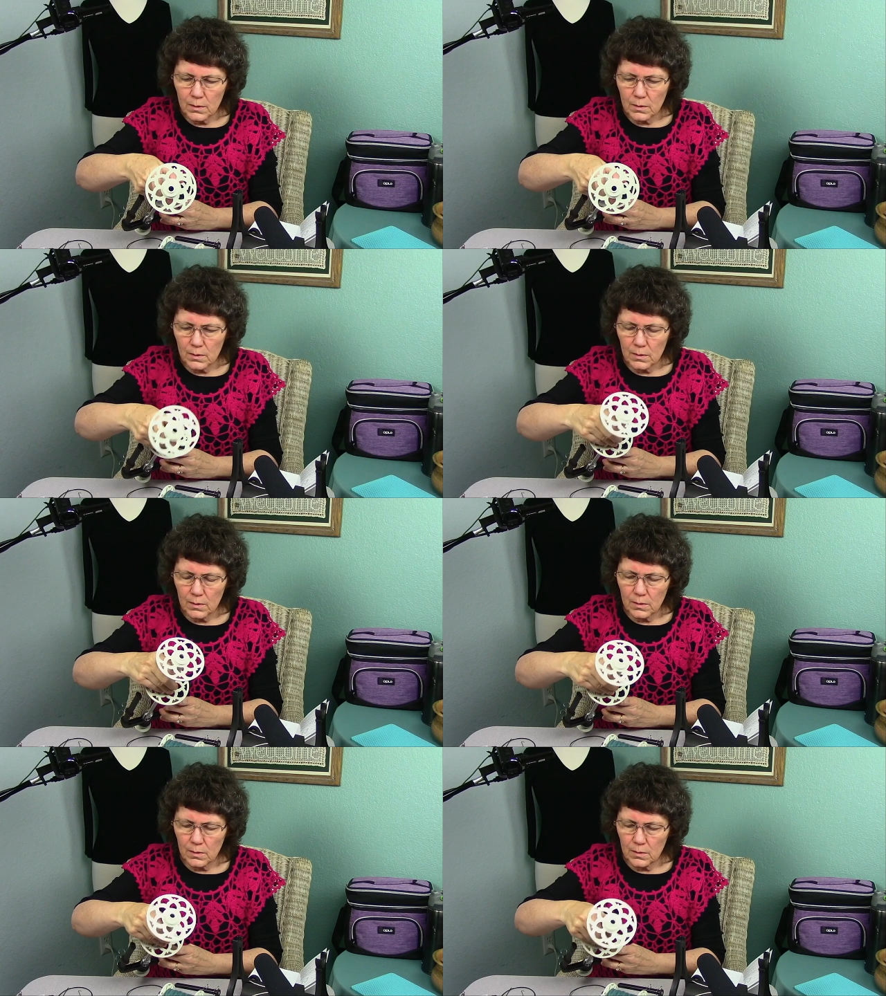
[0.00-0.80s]

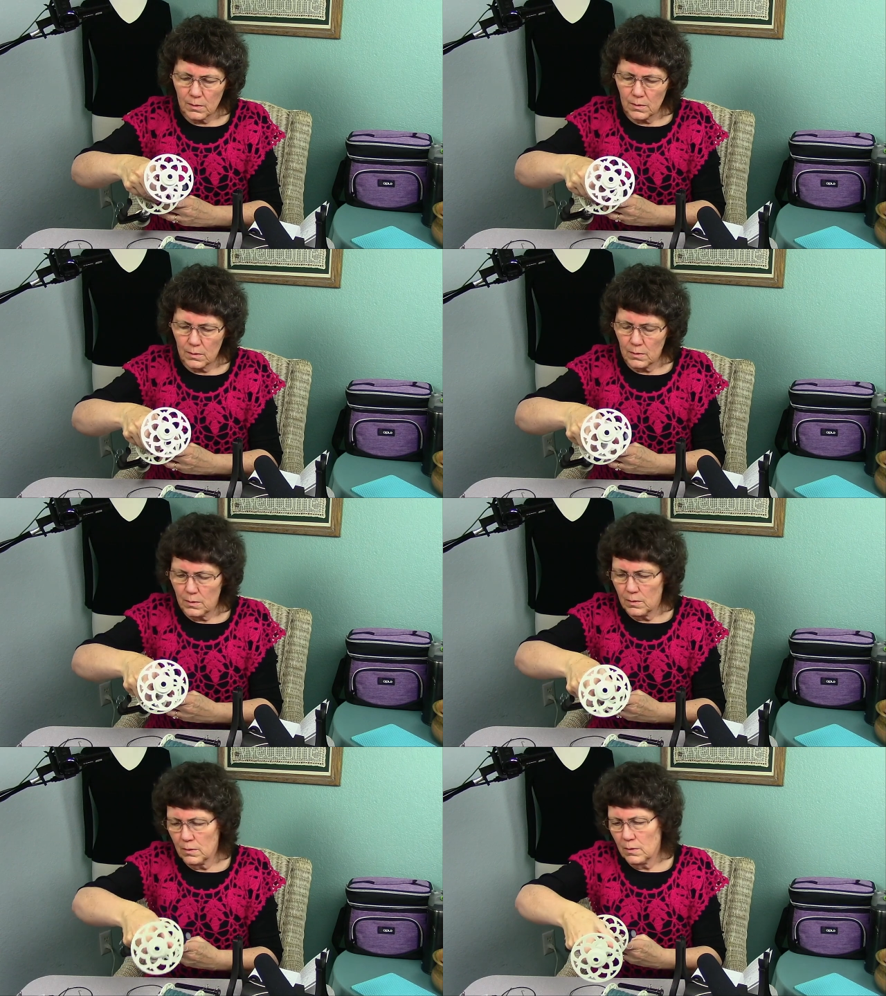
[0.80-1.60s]

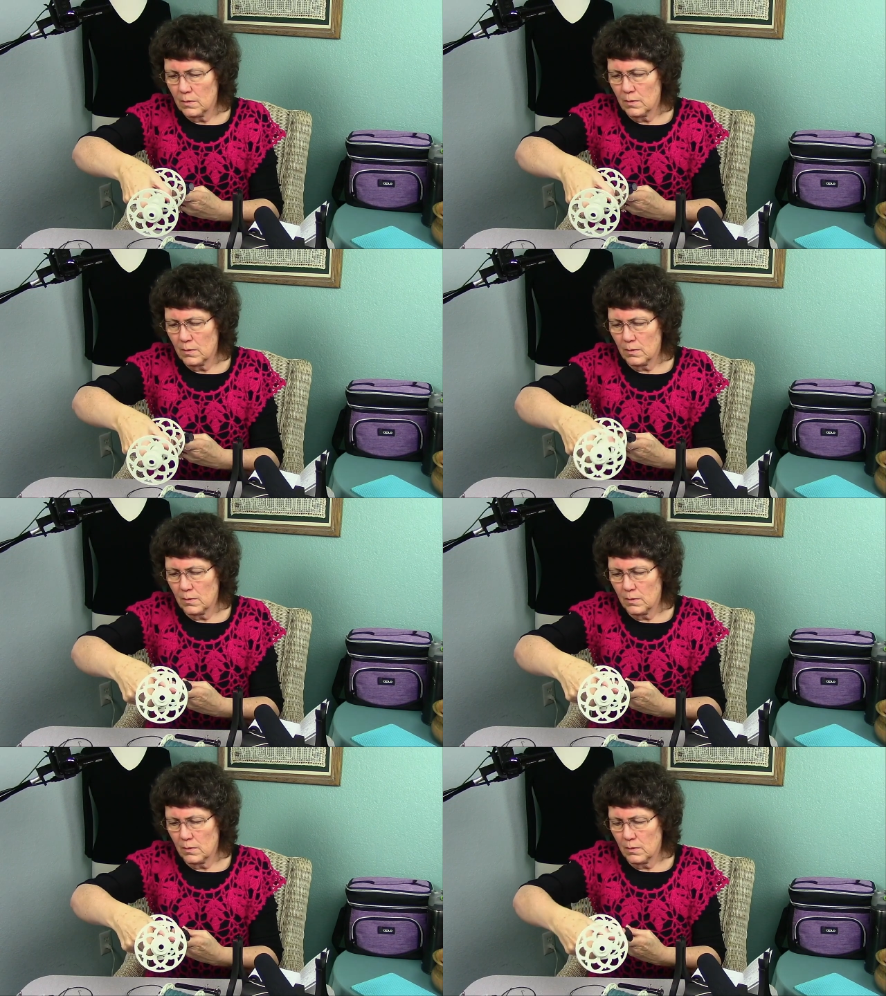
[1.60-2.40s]

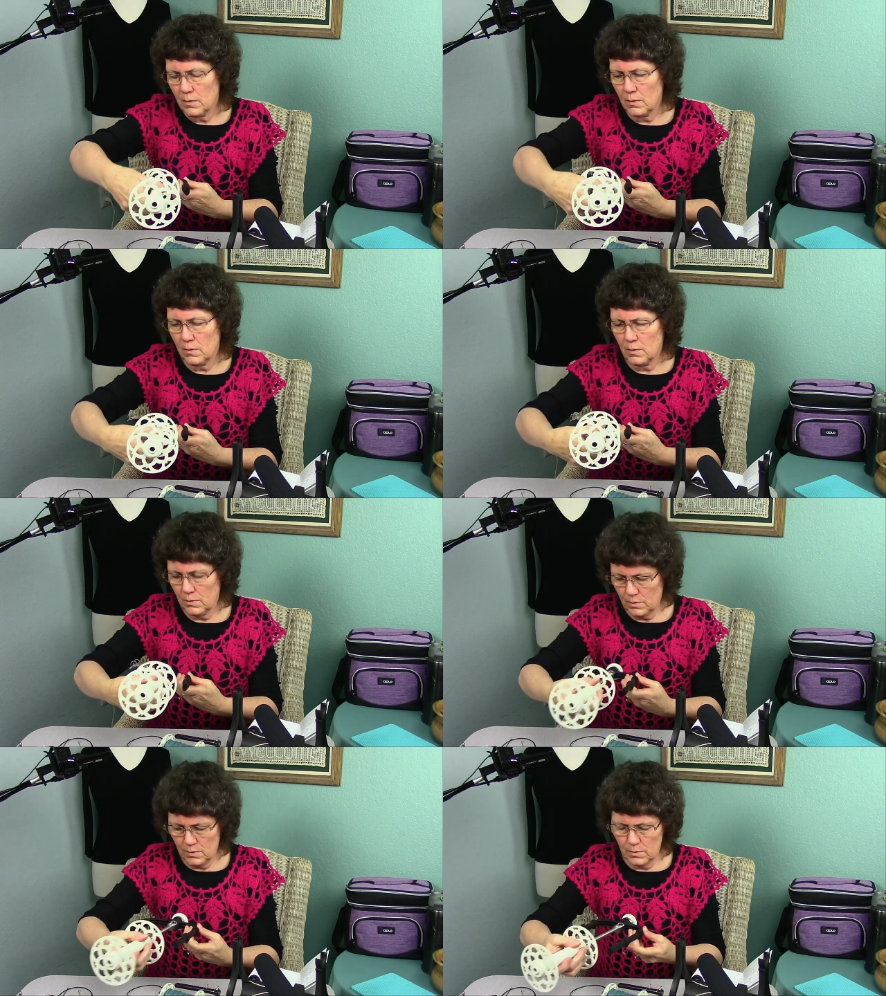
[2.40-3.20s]

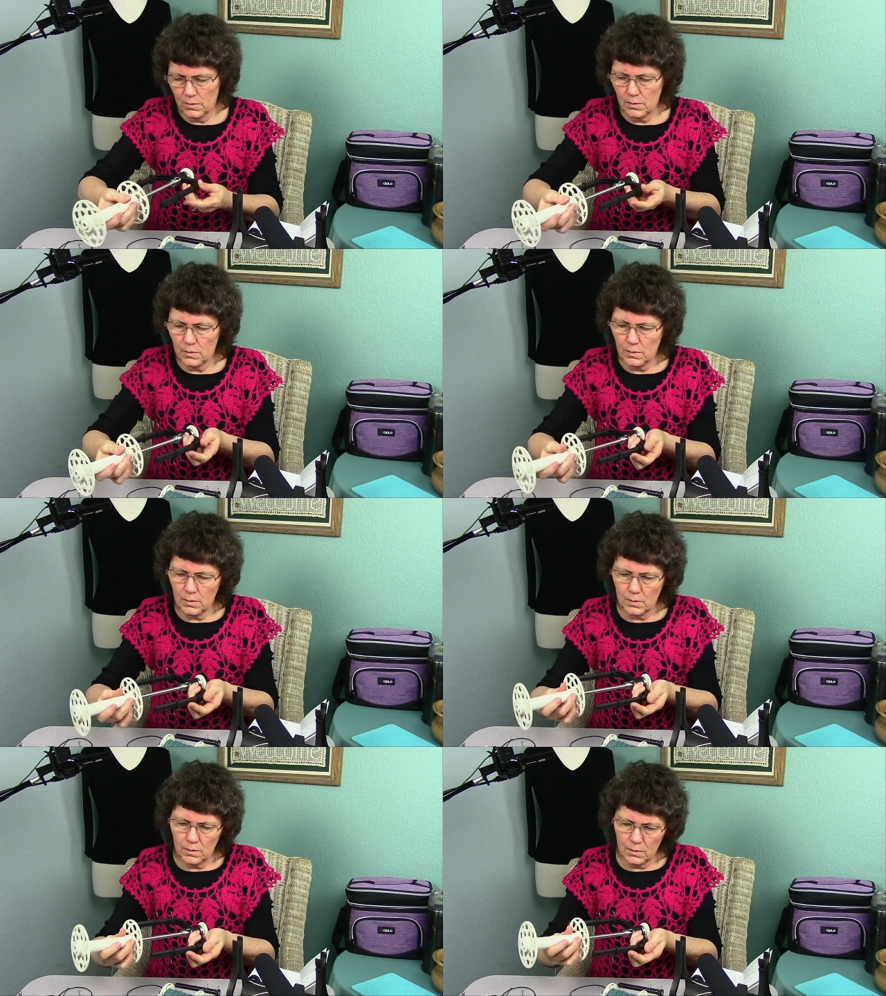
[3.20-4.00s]

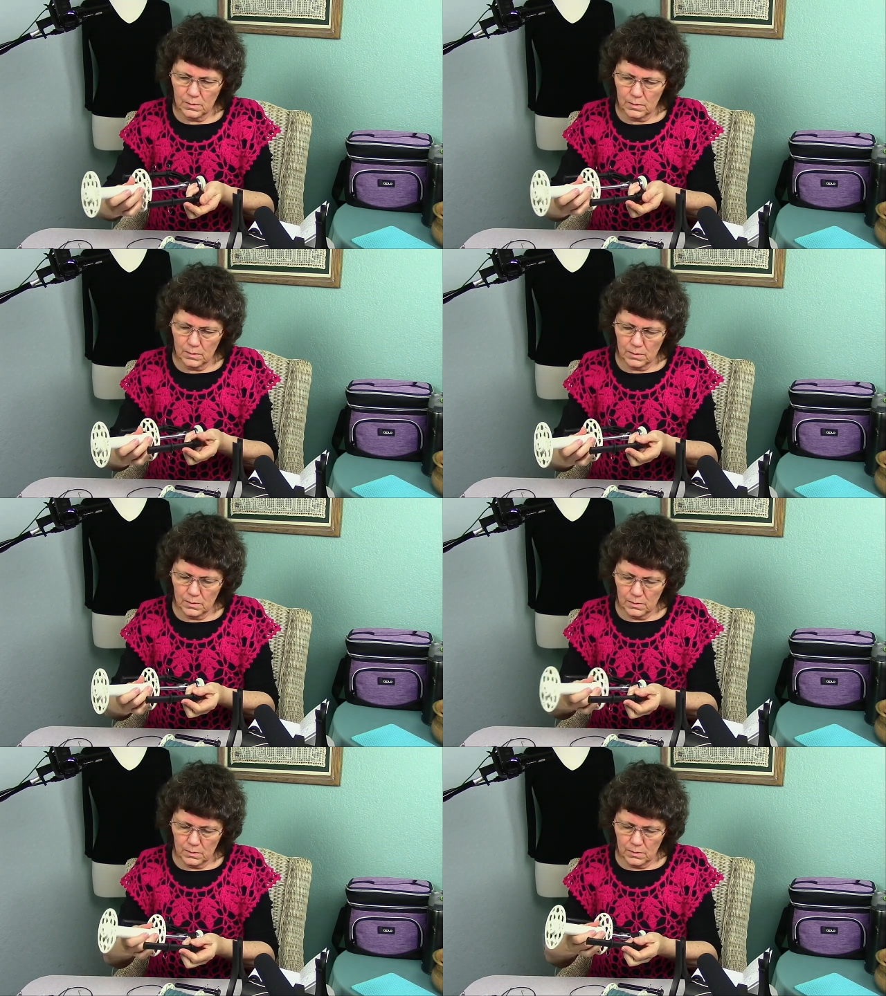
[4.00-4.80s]

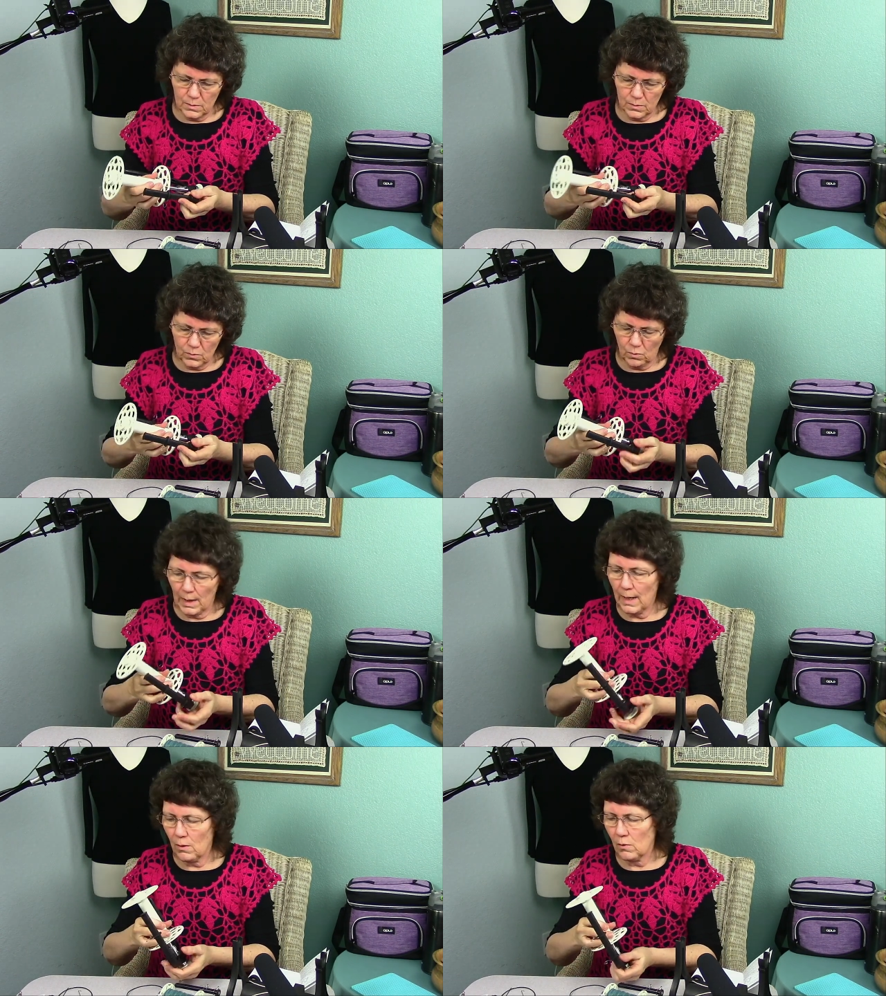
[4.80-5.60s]

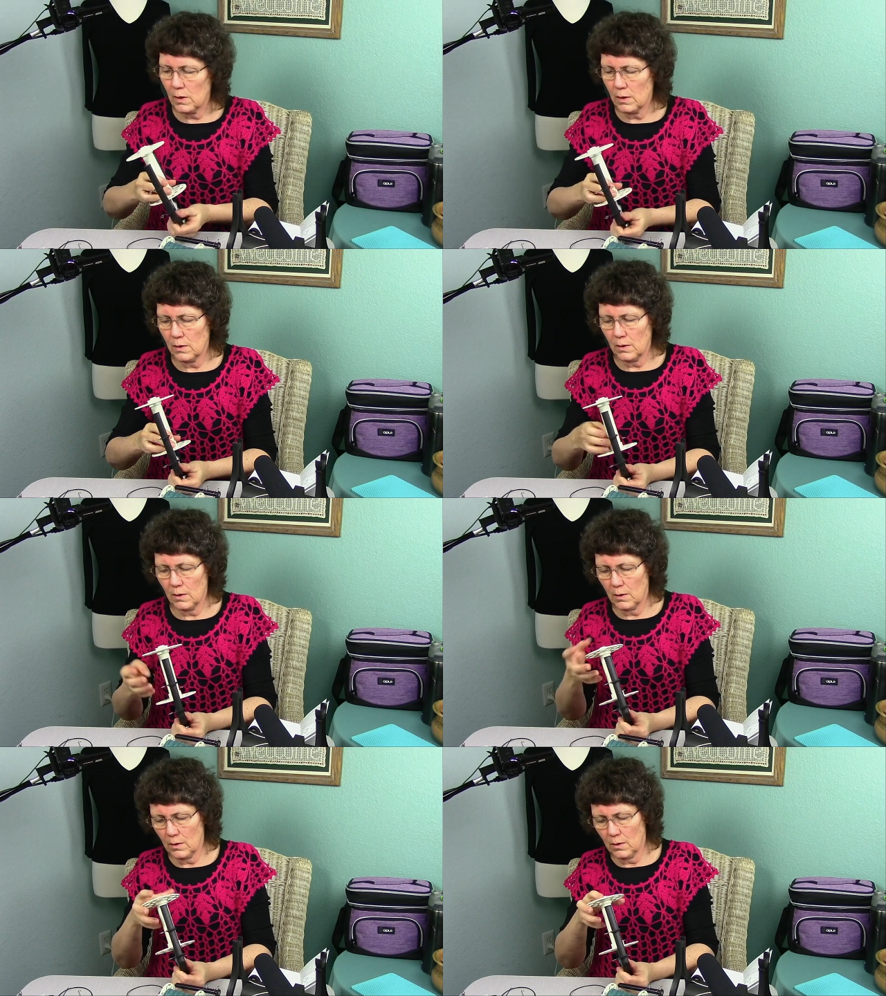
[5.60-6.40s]

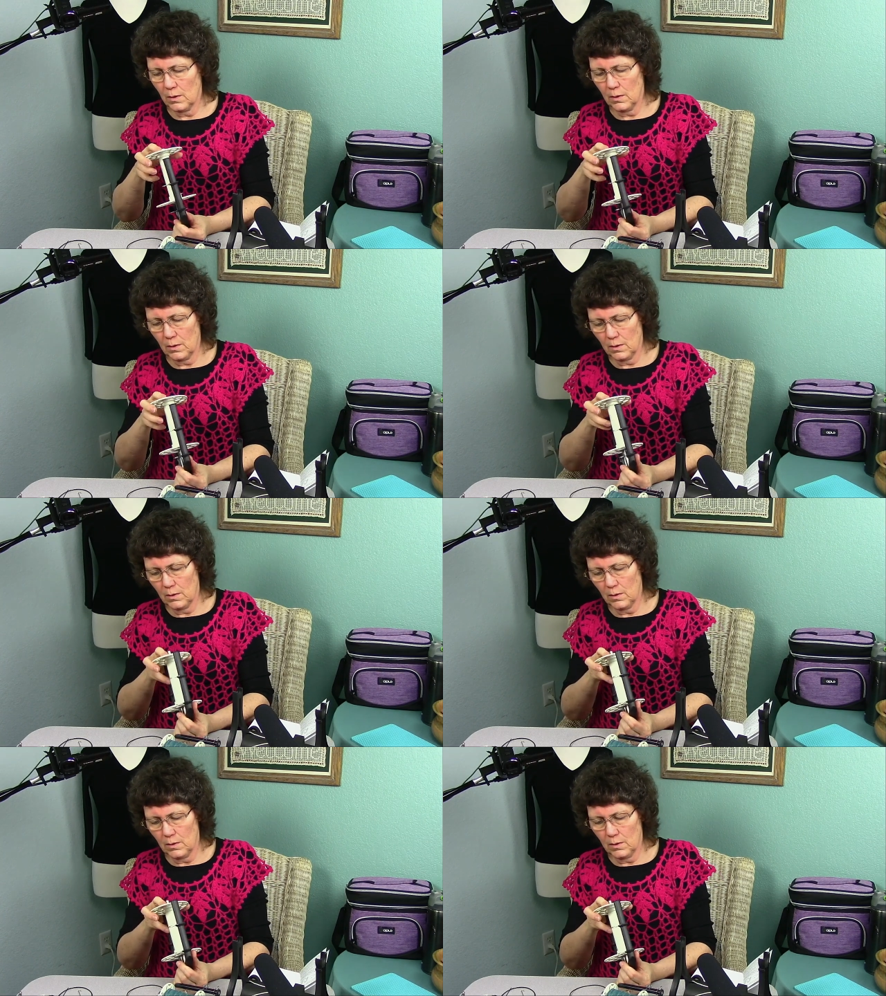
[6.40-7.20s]

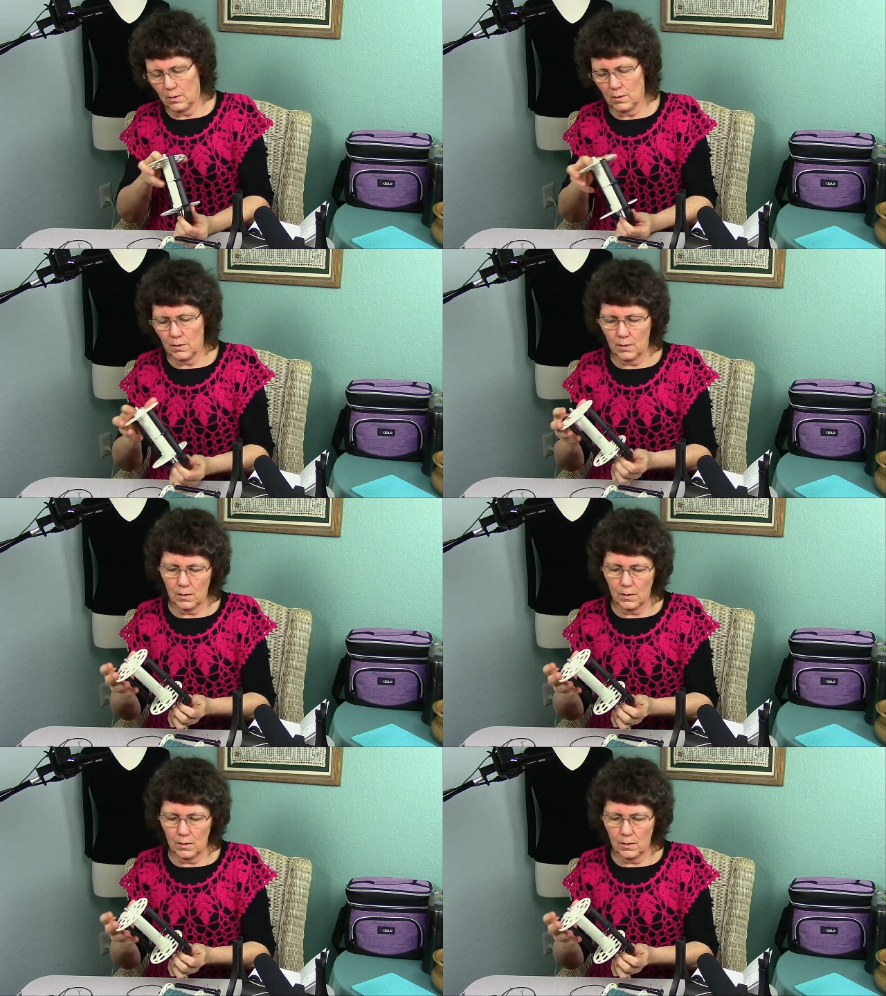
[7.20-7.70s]
Nothing is said.